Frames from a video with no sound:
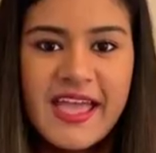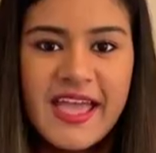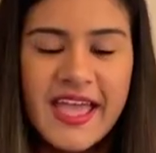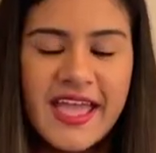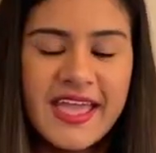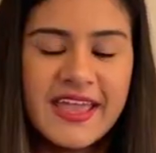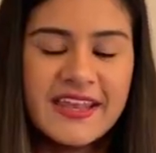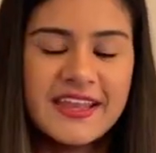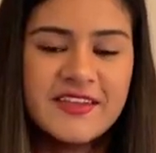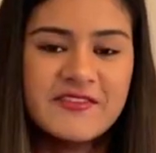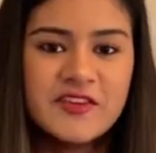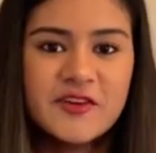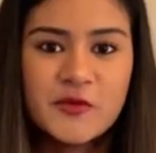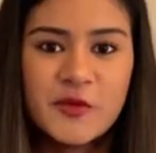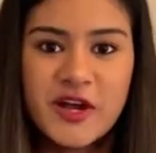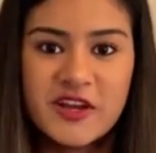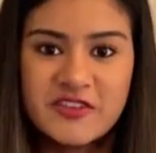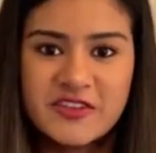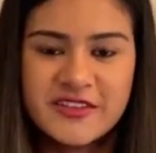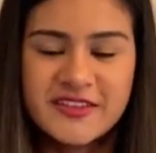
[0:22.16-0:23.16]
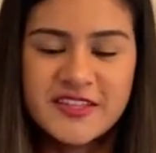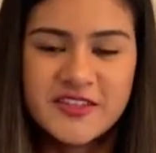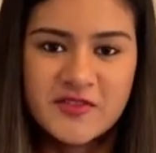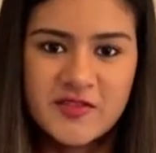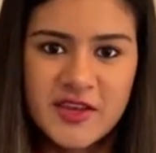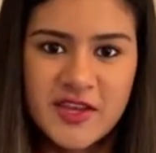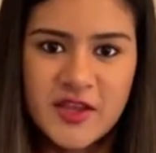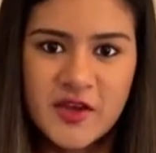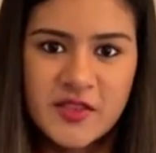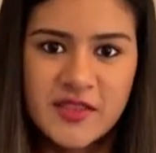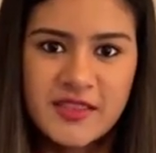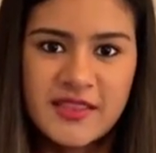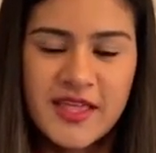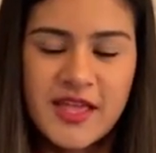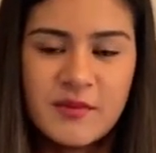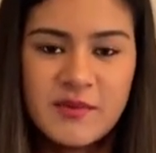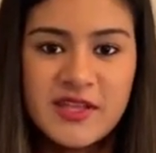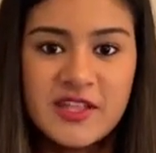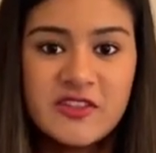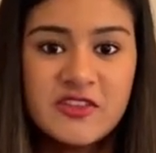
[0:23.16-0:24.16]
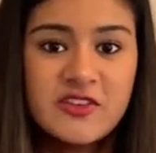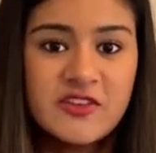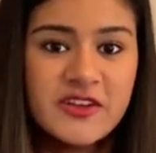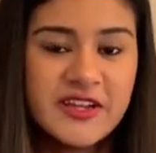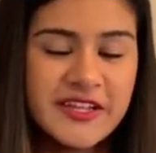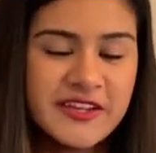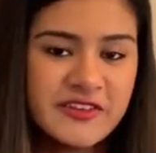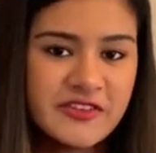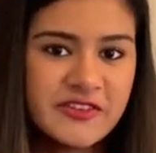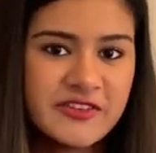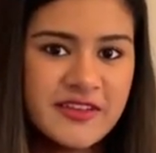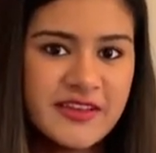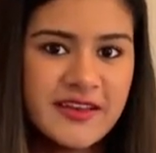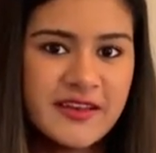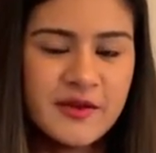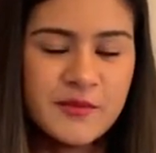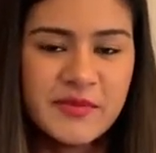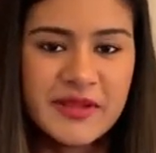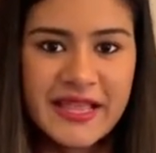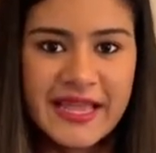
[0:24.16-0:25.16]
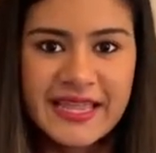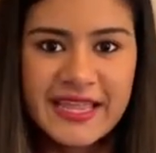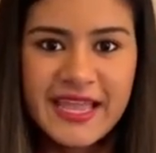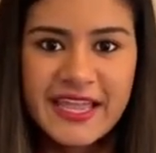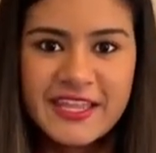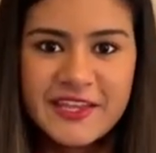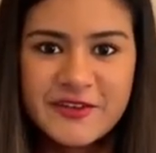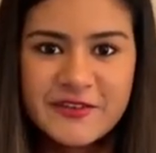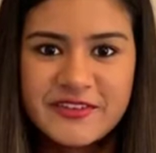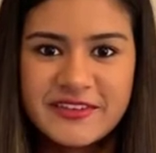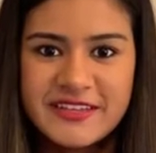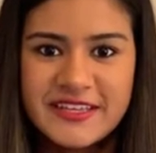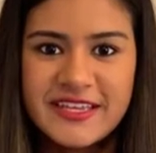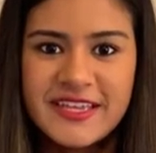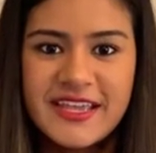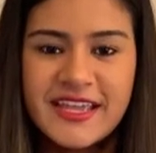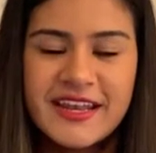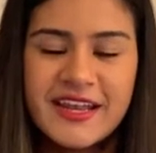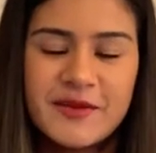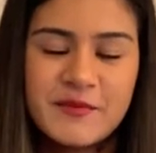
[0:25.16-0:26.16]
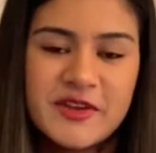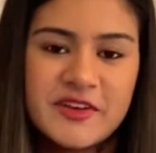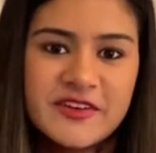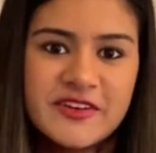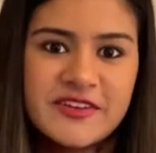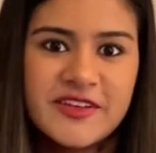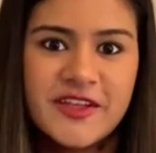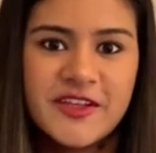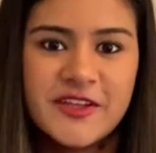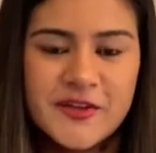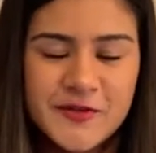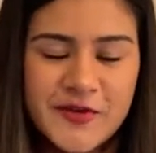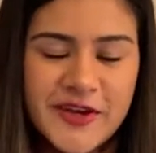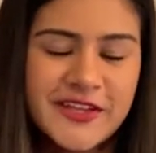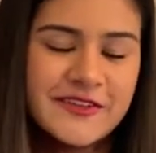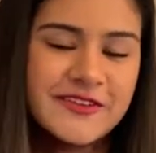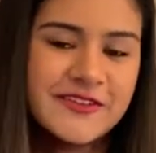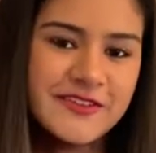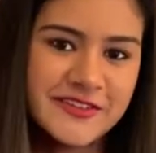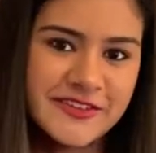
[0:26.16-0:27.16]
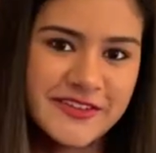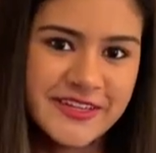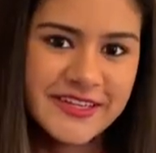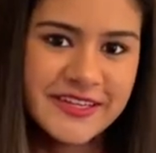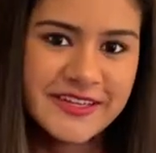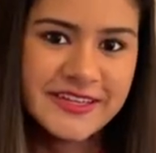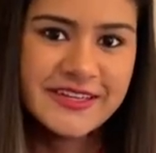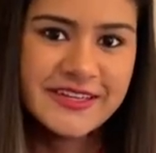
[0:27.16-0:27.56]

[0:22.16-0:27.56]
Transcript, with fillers: And if you're watching this video, then that means you're interested in applying at UT, and I'm here to tell you why you should.